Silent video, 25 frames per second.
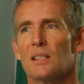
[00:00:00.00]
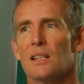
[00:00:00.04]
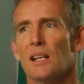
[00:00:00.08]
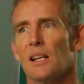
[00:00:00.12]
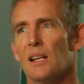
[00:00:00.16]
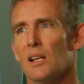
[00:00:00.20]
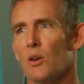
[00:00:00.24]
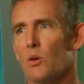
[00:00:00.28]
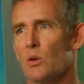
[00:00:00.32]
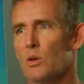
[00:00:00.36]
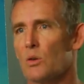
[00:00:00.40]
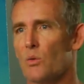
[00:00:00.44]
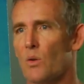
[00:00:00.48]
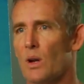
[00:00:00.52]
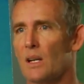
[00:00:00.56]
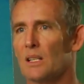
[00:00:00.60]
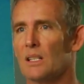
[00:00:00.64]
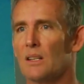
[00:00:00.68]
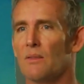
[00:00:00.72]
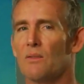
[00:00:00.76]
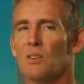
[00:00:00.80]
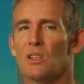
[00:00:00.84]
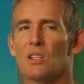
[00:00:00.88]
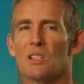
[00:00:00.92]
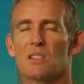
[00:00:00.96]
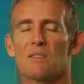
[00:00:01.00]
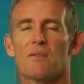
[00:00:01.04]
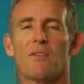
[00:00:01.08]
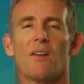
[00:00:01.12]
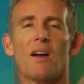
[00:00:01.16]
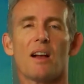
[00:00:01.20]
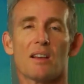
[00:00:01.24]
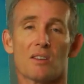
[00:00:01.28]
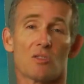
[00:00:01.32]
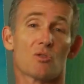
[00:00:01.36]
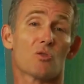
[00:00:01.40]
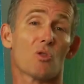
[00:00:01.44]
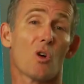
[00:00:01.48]
Atelier Interactive in its
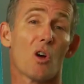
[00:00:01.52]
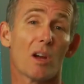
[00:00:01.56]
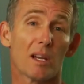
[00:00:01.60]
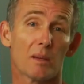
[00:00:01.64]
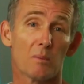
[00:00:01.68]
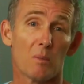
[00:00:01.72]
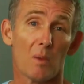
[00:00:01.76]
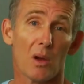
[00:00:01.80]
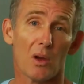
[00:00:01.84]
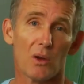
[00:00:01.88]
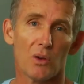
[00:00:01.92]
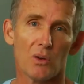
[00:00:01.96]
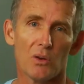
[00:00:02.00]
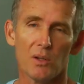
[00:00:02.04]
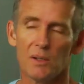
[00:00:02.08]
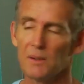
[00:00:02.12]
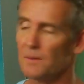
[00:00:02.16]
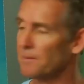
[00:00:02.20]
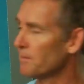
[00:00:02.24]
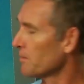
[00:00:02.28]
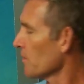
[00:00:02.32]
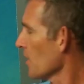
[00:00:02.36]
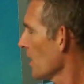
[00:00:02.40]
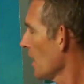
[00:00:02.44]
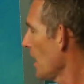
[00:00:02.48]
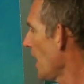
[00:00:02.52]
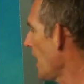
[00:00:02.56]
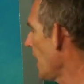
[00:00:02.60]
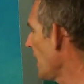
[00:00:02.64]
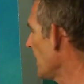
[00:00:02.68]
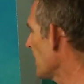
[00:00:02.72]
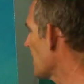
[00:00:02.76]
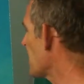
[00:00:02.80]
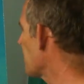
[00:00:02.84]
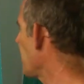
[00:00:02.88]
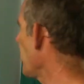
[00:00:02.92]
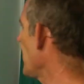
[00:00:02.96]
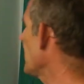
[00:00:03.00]
fast drying mode,
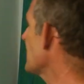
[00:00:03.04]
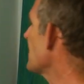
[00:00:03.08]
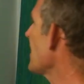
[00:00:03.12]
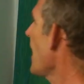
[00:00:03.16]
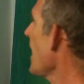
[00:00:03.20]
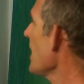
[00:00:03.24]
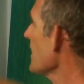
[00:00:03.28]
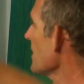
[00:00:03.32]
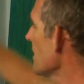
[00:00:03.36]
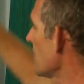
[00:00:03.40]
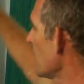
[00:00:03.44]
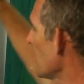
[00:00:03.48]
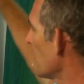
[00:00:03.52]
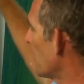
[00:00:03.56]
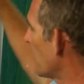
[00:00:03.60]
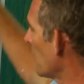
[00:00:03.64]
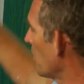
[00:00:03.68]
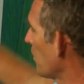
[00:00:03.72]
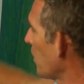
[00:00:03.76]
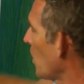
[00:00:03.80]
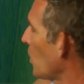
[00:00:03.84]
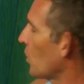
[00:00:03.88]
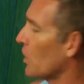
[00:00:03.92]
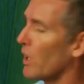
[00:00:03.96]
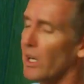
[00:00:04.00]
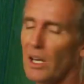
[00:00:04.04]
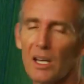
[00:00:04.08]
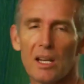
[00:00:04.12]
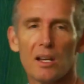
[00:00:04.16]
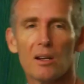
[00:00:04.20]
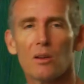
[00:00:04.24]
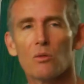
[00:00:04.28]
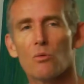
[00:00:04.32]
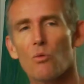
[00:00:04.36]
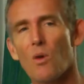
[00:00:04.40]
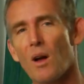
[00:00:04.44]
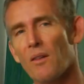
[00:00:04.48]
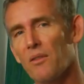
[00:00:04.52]
and it's fantastic for blocking
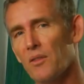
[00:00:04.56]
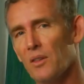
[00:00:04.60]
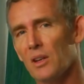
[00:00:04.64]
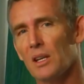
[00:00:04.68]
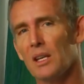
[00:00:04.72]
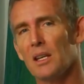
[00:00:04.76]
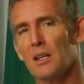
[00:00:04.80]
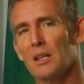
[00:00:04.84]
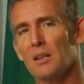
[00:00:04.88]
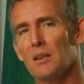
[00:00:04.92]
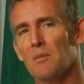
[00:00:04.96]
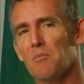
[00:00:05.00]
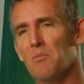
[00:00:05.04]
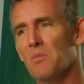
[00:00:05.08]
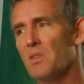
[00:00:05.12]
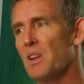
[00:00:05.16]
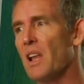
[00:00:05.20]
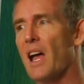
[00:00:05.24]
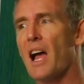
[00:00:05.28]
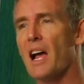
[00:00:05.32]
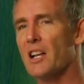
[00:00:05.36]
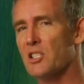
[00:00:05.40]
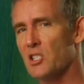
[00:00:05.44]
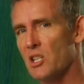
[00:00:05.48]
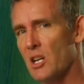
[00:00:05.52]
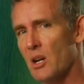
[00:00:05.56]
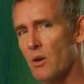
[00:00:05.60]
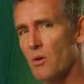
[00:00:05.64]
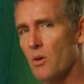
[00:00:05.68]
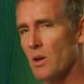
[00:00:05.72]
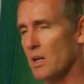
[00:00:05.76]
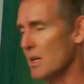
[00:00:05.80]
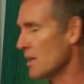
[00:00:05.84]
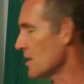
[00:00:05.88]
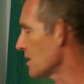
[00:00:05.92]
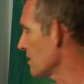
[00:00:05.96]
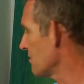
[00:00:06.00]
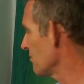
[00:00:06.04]
in and roughing in large
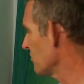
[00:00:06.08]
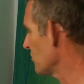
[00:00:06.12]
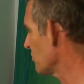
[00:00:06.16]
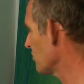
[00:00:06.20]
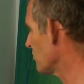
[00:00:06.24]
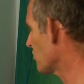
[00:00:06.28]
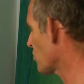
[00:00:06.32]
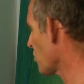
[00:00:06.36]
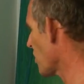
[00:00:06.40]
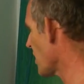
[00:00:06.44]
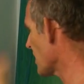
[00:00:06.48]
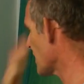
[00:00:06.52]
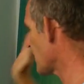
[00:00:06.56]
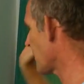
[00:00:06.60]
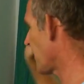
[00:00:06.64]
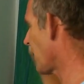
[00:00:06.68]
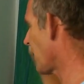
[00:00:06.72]
areas. Dries